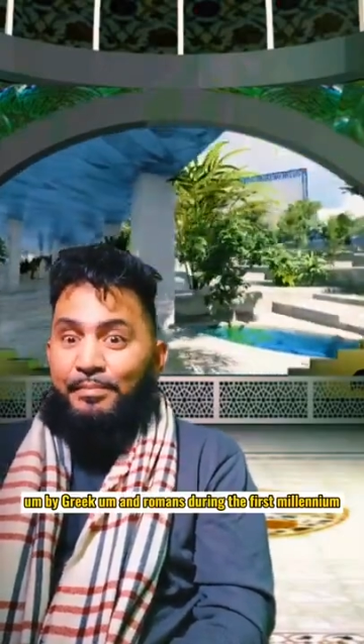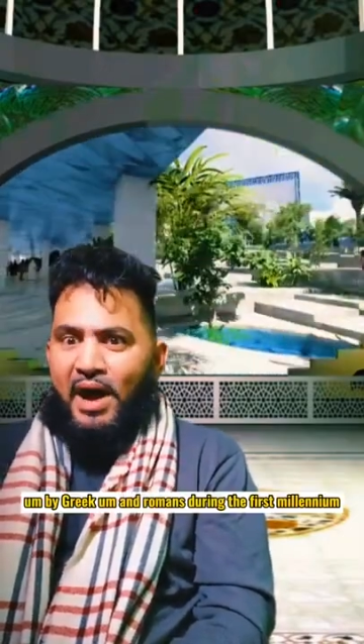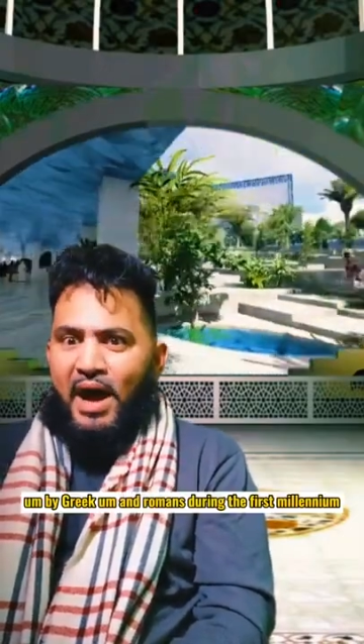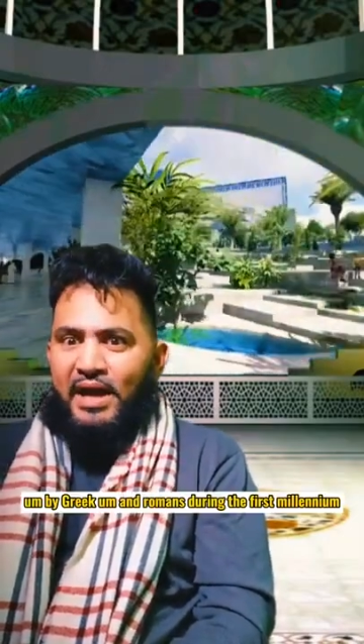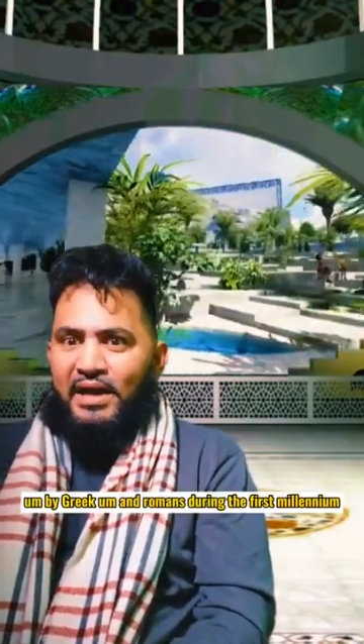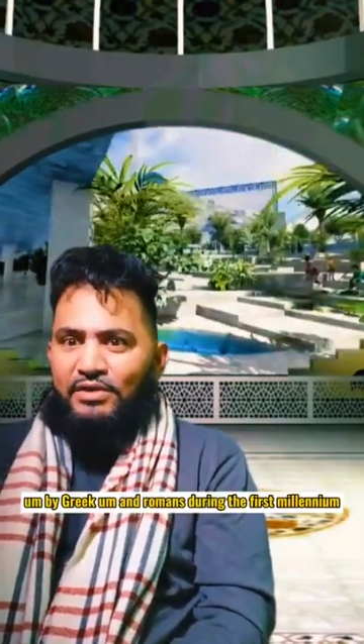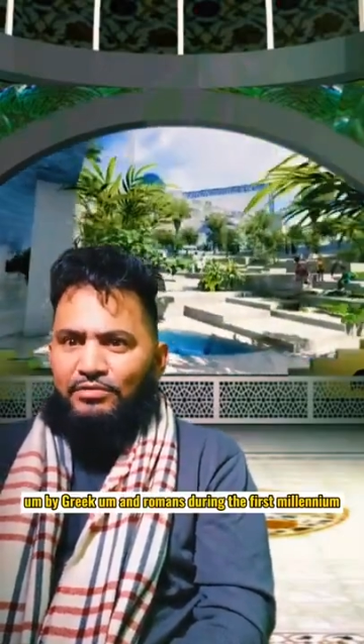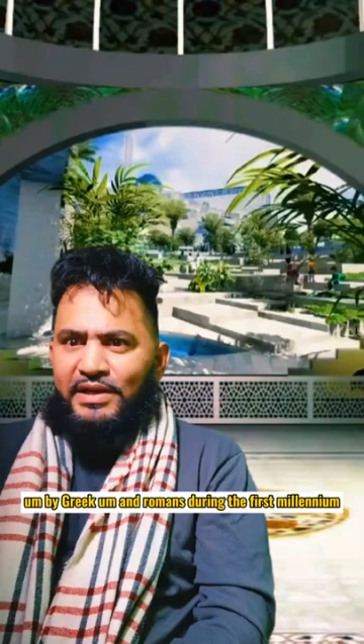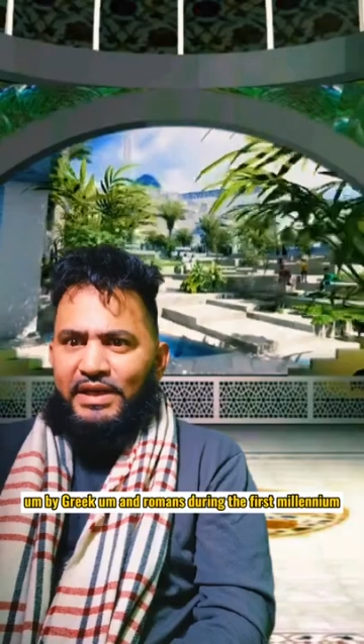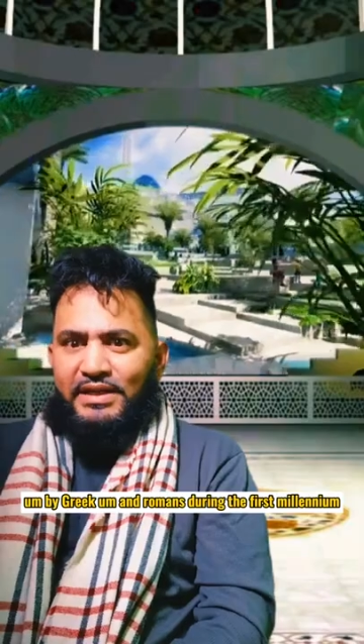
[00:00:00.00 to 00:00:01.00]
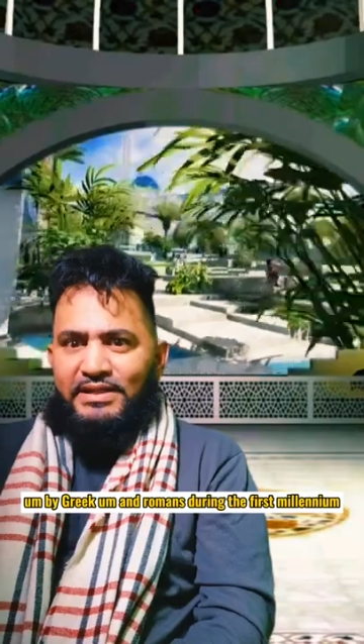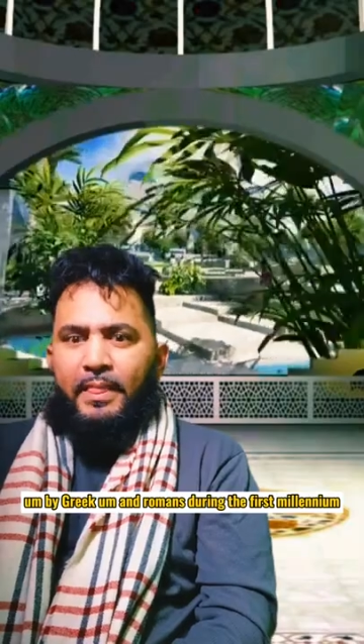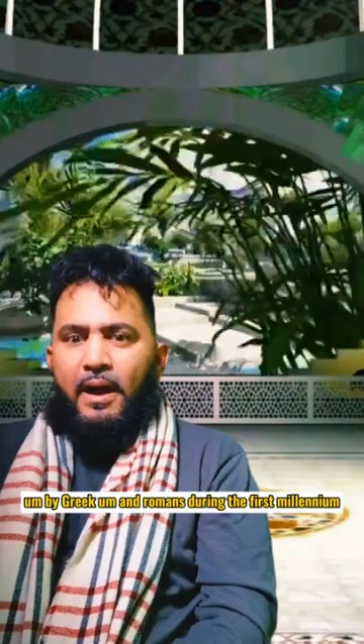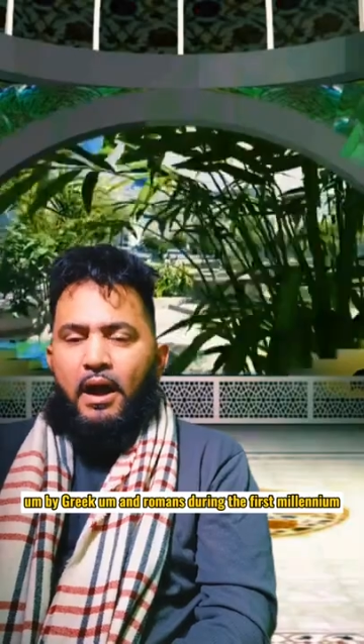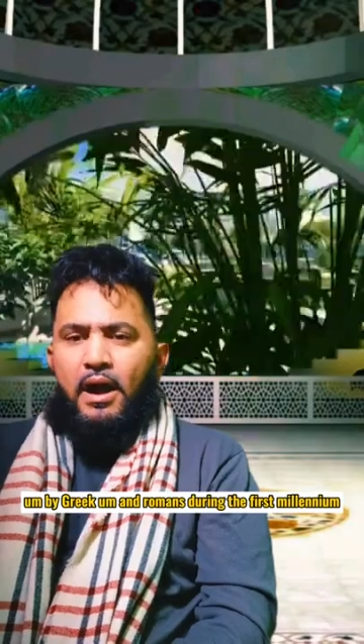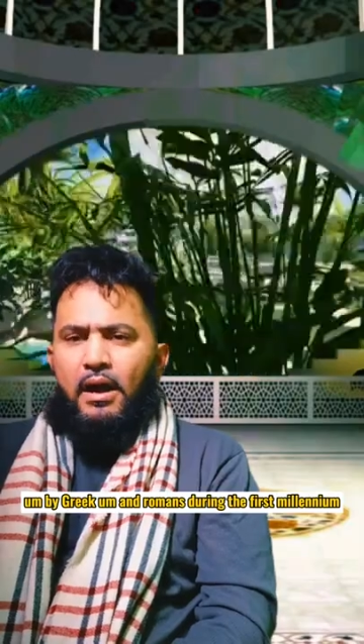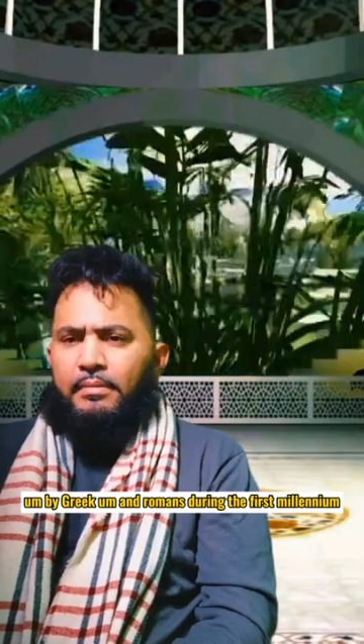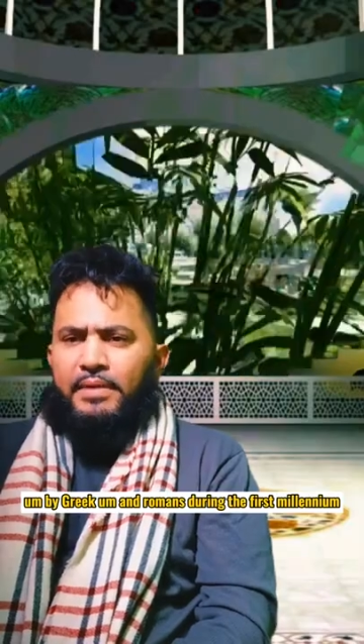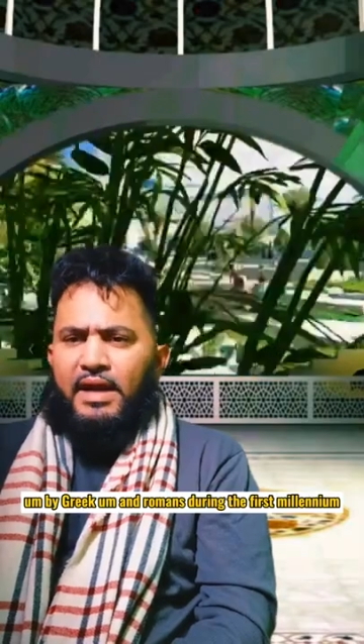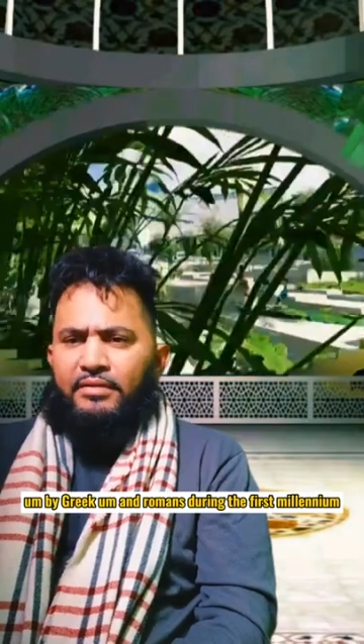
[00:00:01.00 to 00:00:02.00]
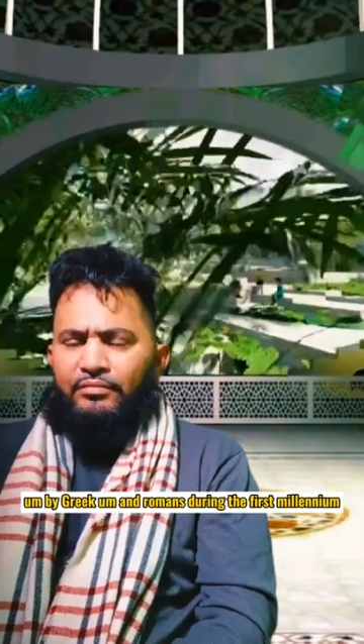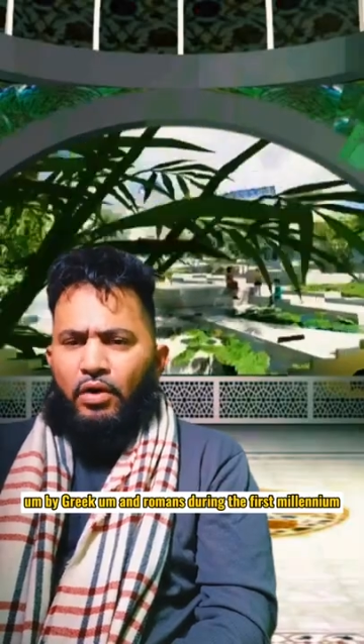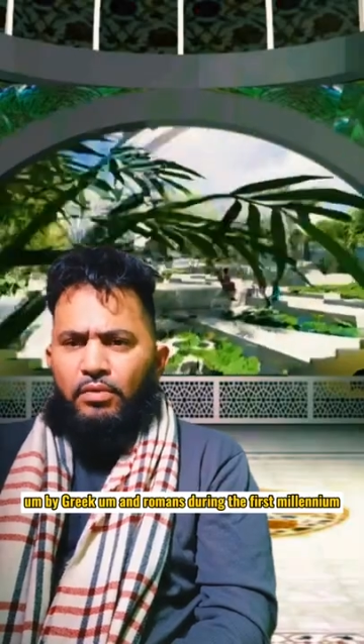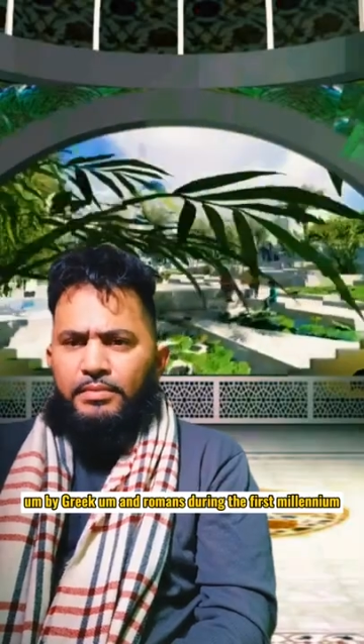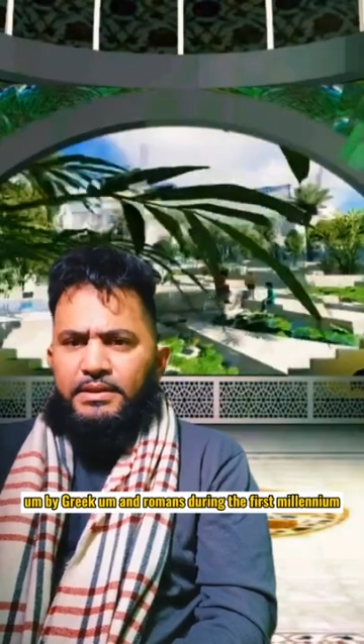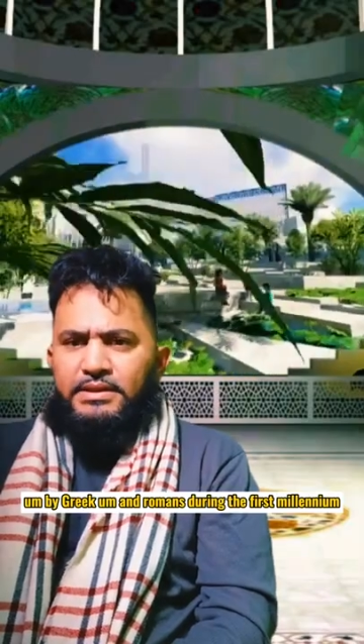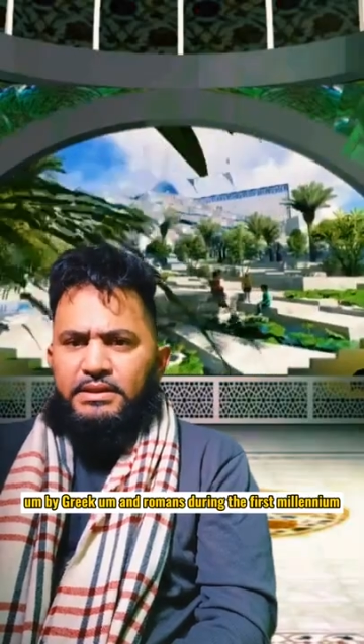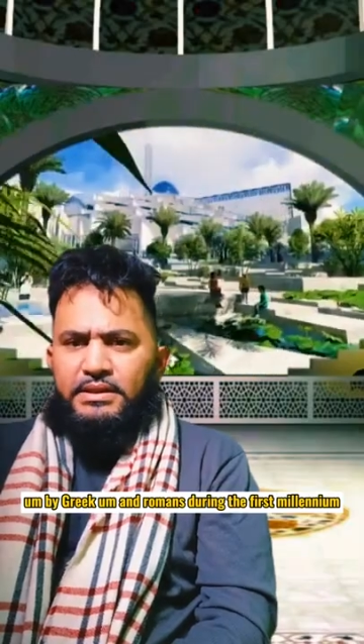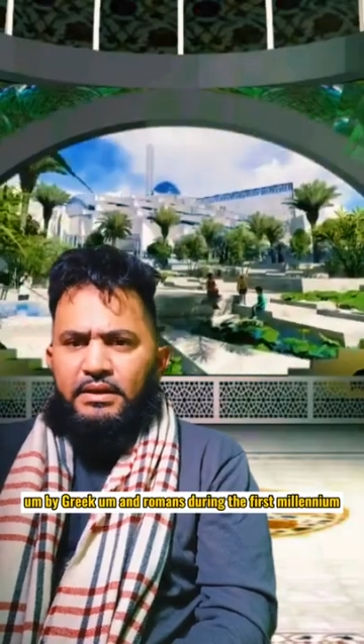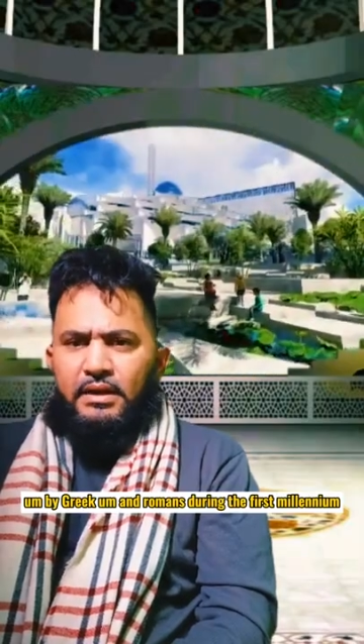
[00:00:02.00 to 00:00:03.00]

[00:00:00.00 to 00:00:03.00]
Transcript: by Greek um, and Romans